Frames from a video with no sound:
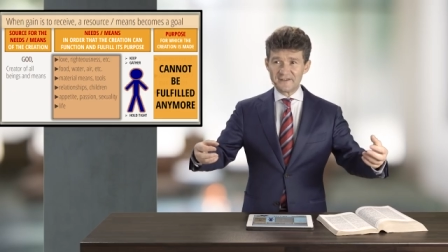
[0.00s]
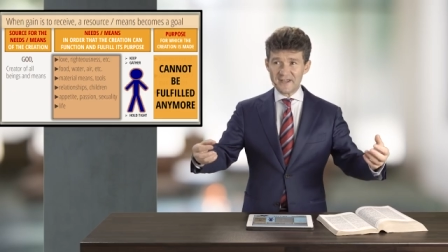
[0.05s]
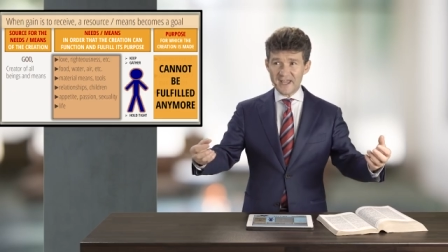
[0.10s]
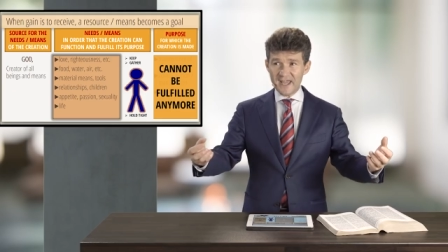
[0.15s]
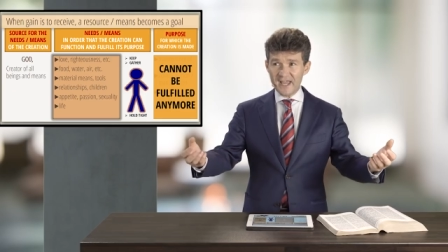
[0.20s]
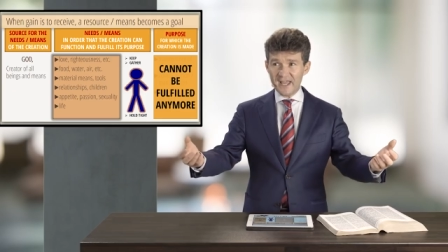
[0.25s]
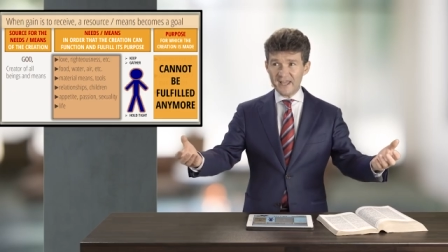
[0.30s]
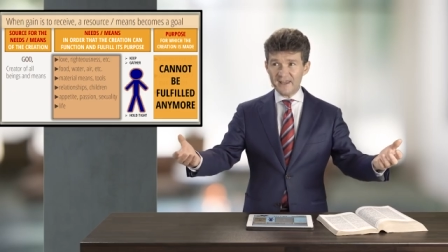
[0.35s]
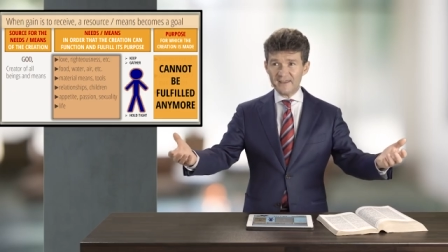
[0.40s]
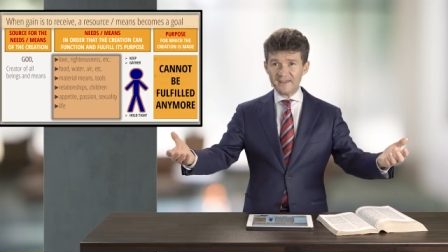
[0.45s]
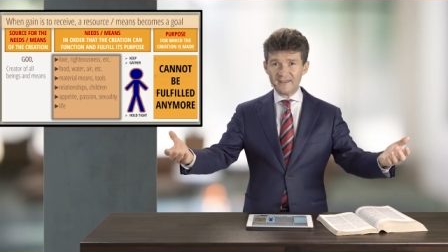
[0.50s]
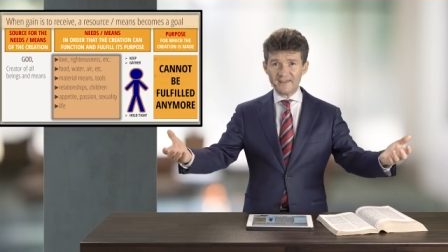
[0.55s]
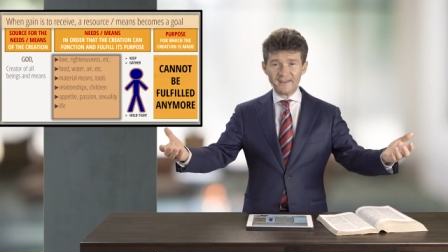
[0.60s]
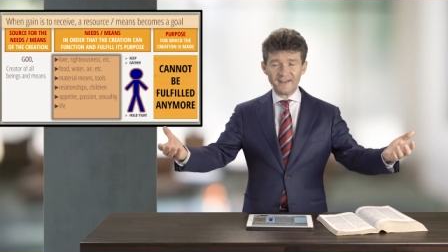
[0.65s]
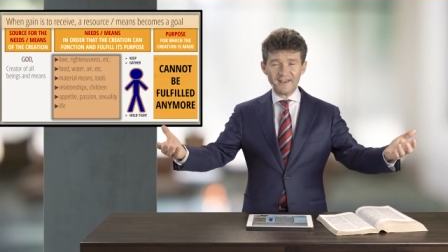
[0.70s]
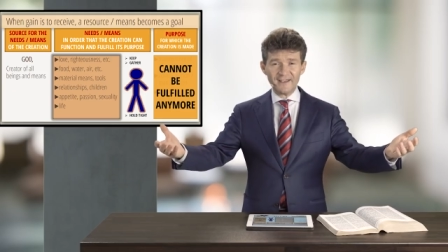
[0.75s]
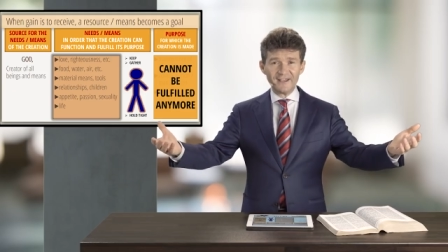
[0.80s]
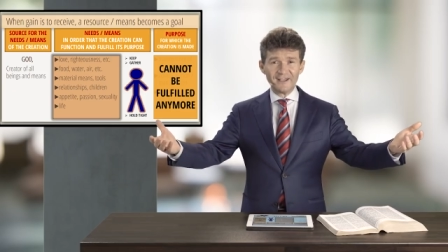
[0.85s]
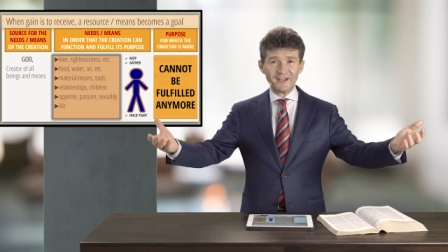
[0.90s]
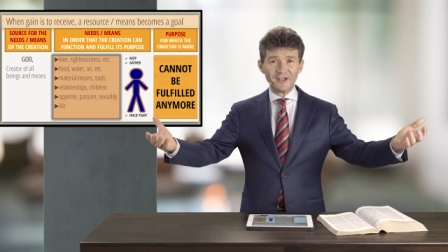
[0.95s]
then
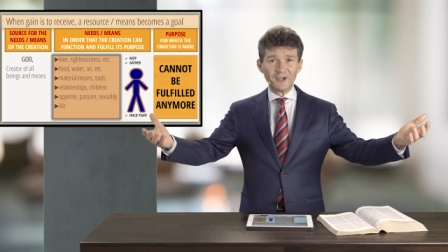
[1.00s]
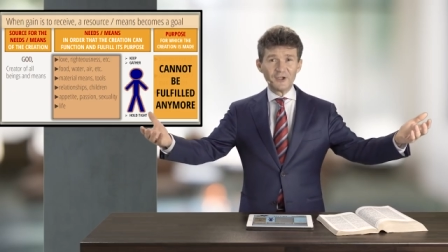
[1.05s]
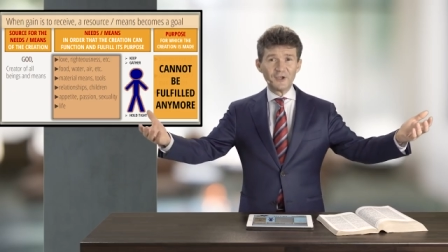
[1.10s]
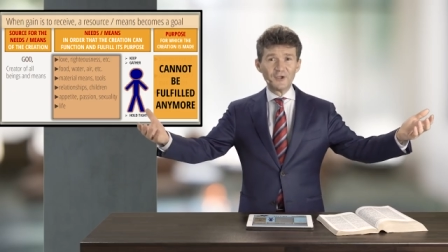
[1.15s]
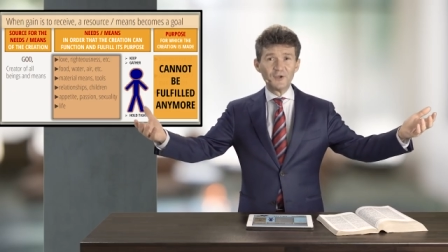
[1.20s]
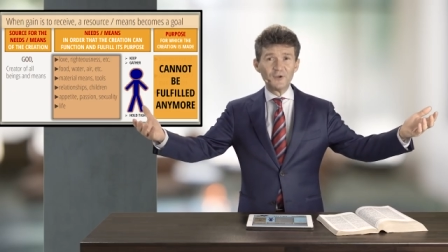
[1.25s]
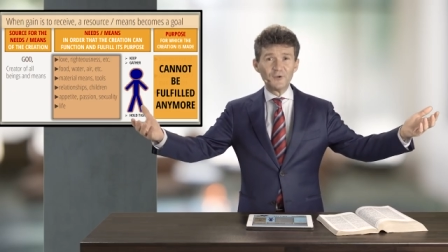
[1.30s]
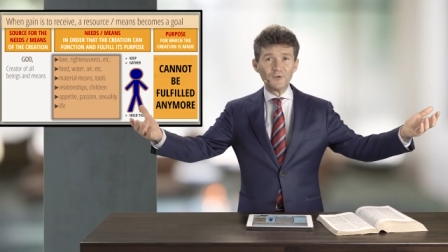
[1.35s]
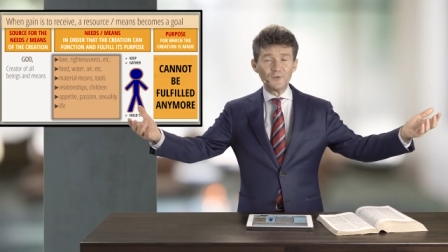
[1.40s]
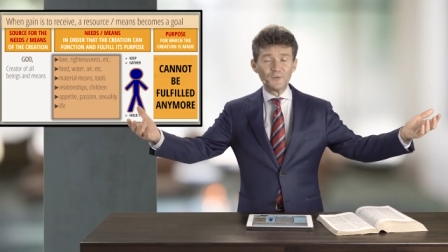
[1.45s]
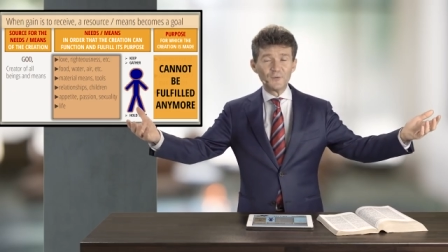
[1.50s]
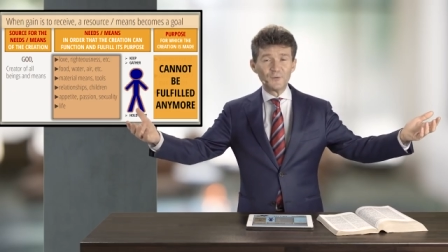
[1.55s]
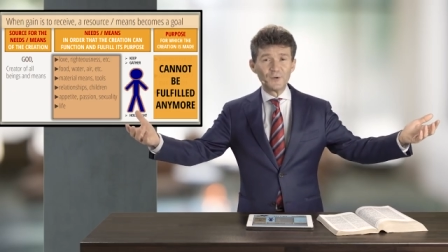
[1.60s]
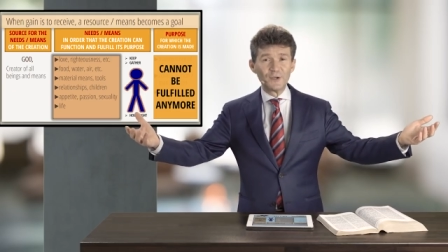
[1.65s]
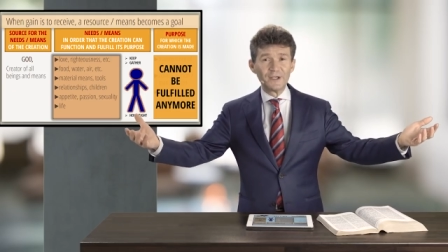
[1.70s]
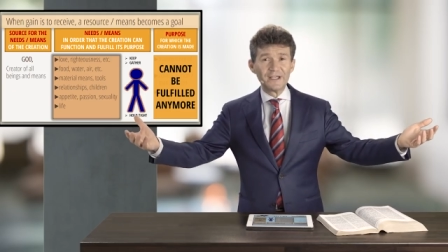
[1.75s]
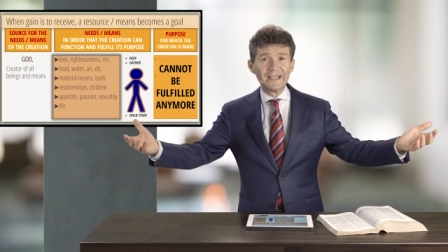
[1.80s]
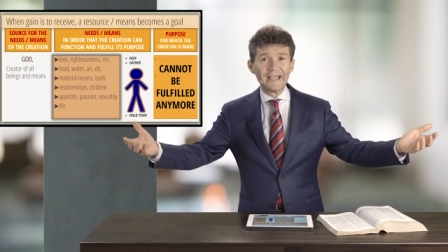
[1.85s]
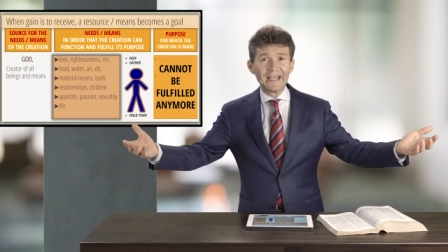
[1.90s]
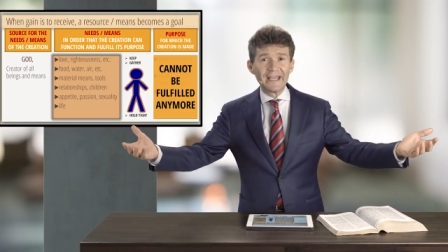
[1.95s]
you
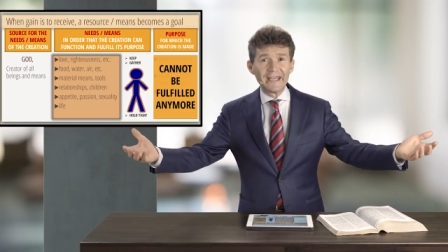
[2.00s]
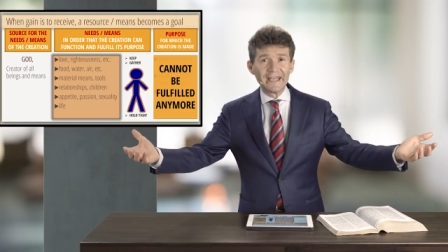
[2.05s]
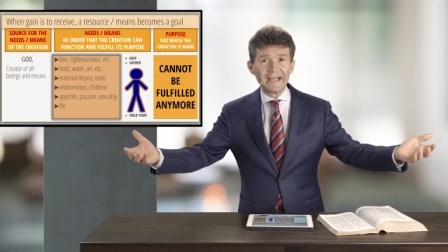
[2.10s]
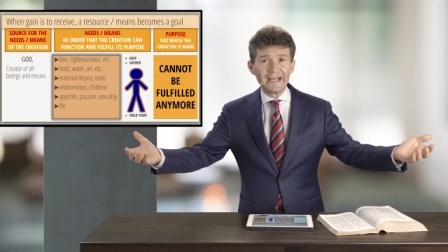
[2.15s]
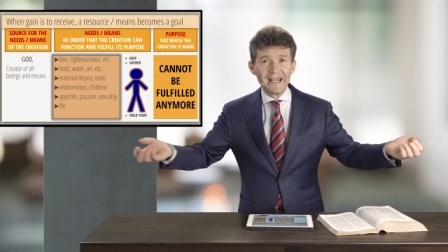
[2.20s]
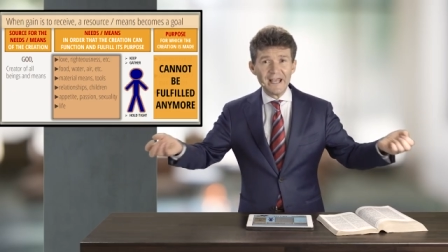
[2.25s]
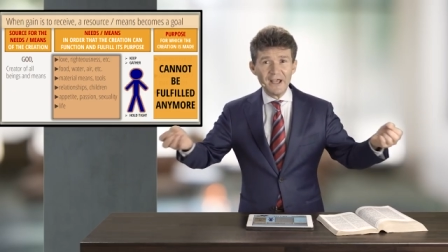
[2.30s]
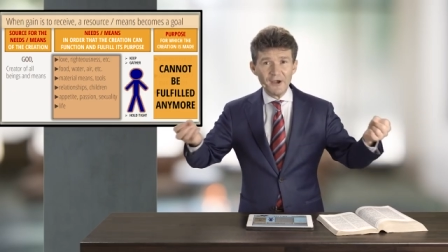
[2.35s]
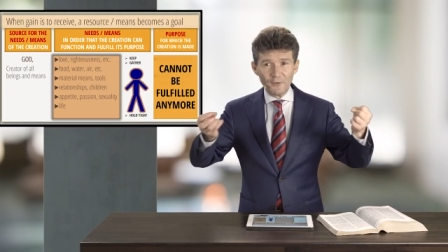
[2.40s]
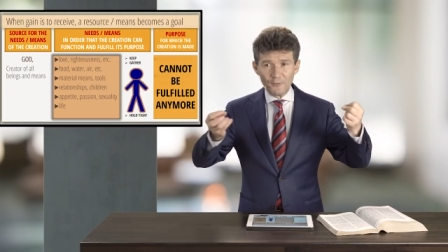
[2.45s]
gain.